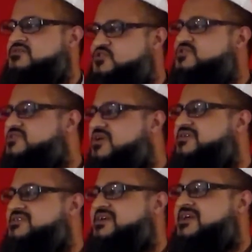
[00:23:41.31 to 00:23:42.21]
Do you
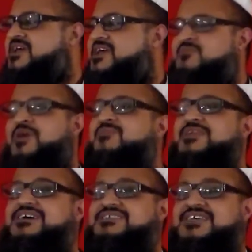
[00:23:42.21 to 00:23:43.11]
not?
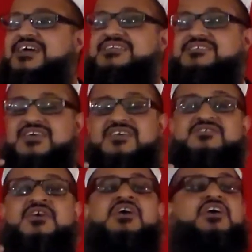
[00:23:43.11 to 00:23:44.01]
Imam al-Ghazali
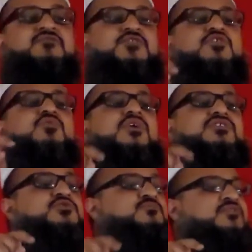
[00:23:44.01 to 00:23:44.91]
says, if you
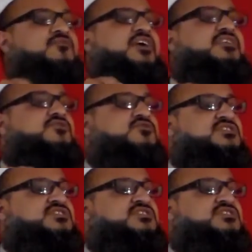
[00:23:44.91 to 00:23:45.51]
want to prevent